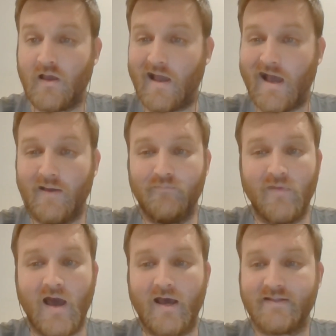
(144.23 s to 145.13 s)
I'm
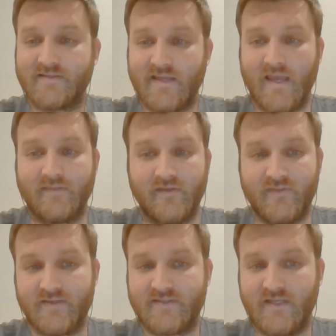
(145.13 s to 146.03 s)
not saying that
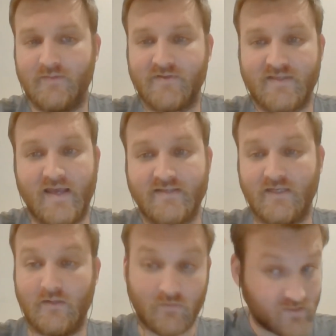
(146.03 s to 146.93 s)
this team is that
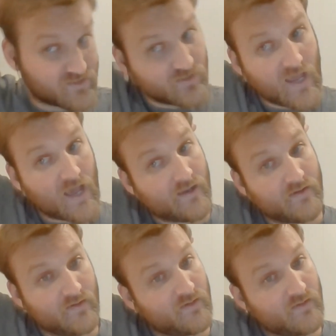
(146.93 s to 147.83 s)
team, because they're not.
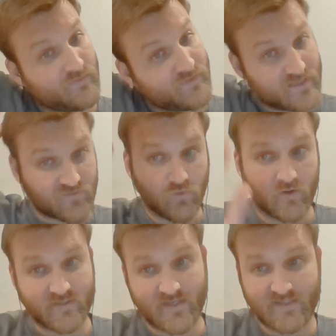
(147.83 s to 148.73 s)
This
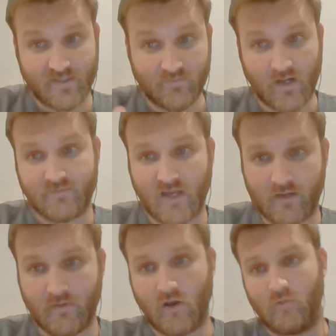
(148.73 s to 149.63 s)
Florida State team that I'm
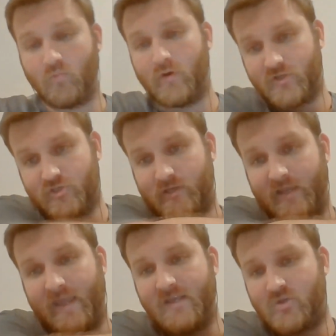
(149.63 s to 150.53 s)
talking about, which,
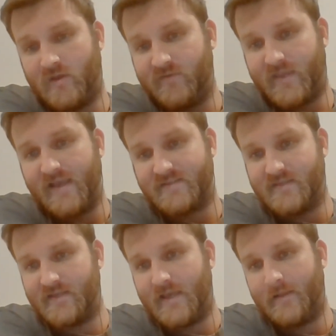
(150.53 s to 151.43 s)
in case you haven't guessed
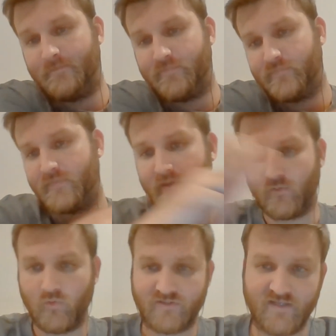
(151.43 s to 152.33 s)
it yet,
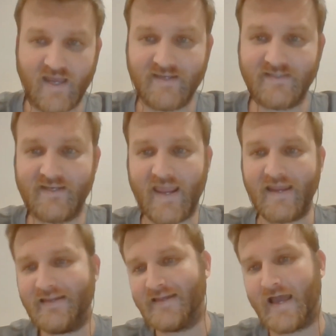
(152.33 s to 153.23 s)
was the
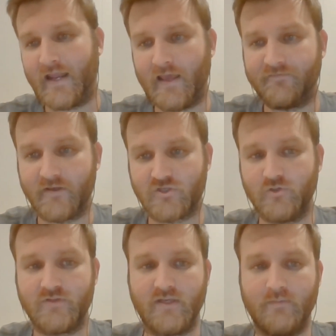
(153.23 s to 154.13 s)
1989
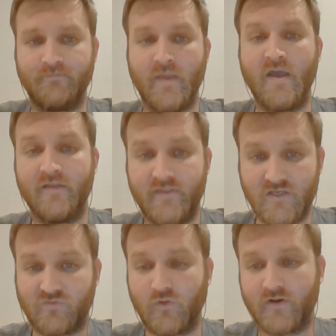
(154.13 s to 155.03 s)
FSU team.
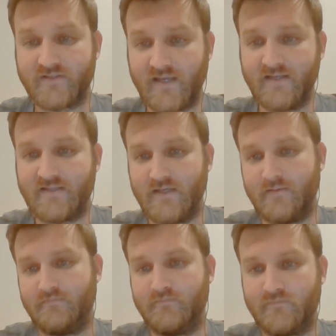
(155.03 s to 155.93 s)
This Florida State team